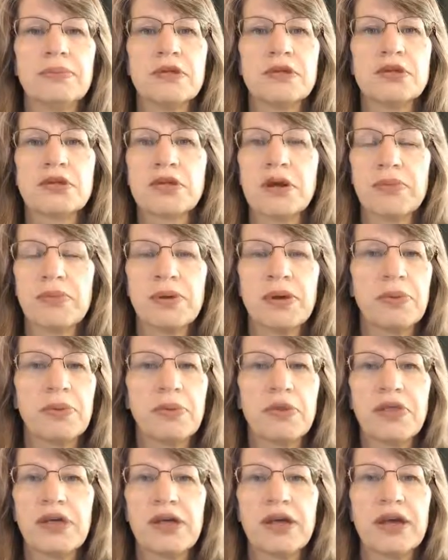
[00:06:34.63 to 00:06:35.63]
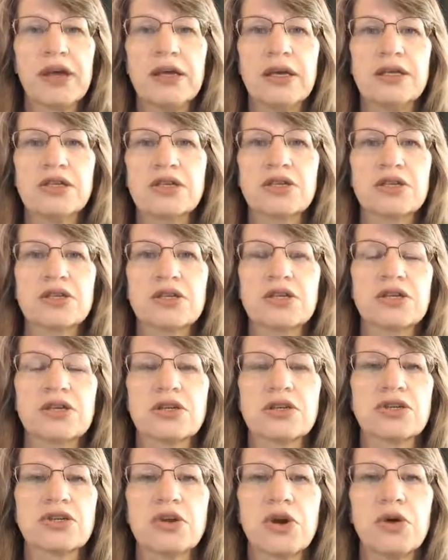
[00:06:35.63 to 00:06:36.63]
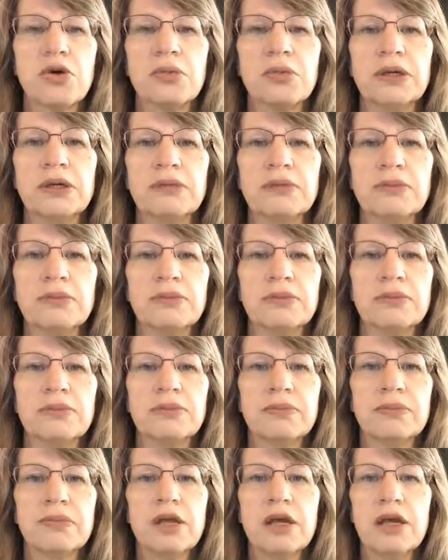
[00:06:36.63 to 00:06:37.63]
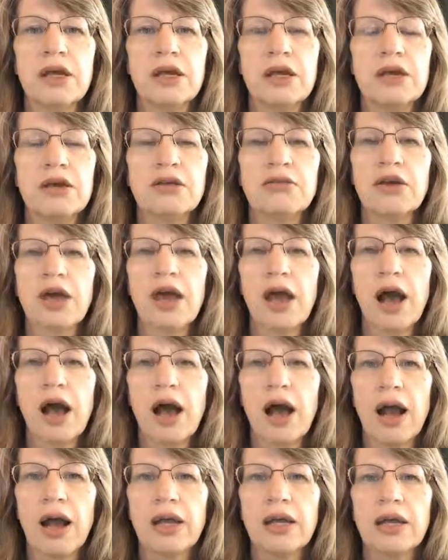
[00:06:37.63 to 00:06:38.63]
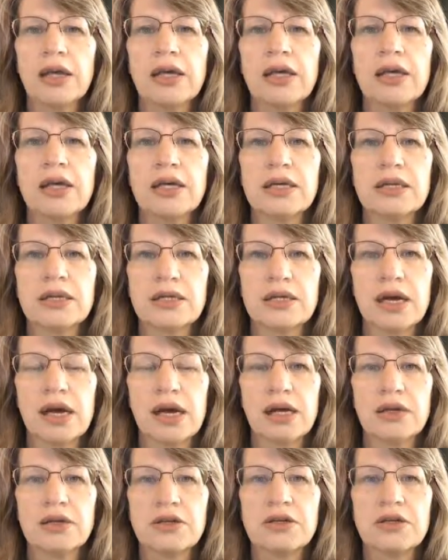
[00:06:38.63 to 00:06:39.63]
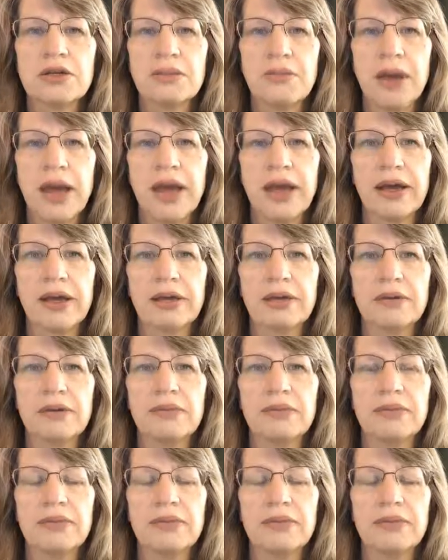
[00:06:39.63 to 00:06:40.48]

Some people think he's just a showman. He is a highly intelligent man,